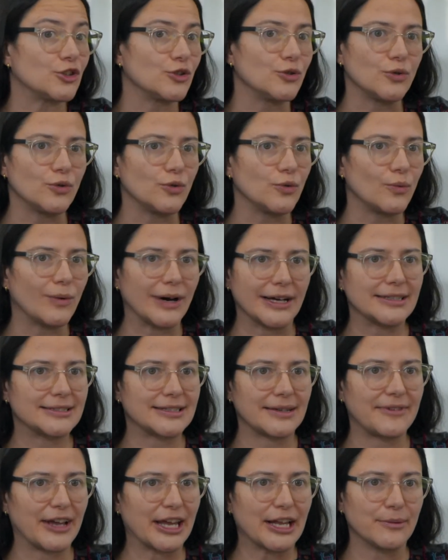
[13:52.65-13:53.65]
to
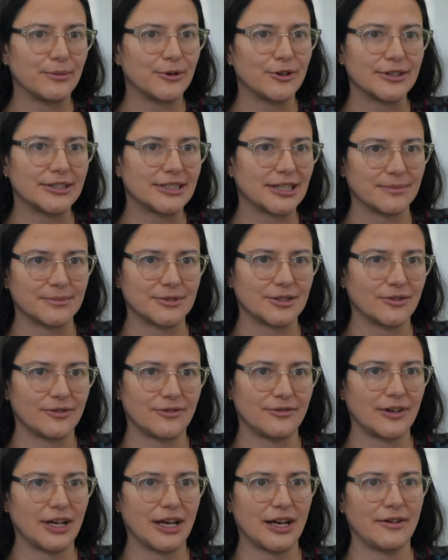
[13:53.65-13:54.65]
what's available in terms
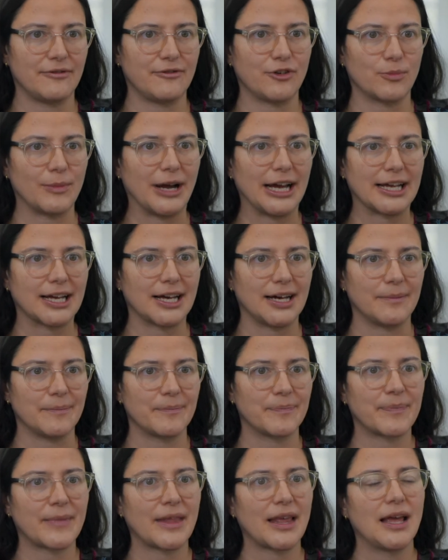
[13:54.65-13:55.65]
of Formica.
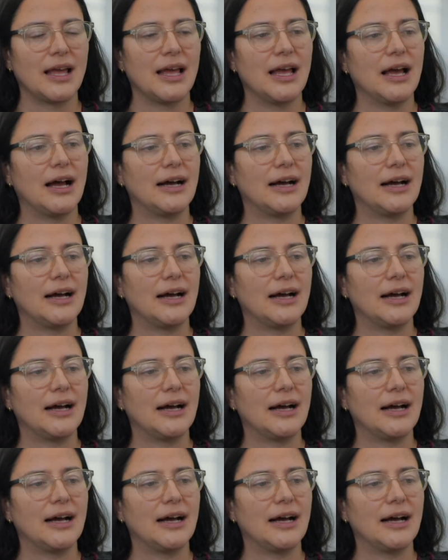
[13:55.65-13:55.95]
Mm-hmm.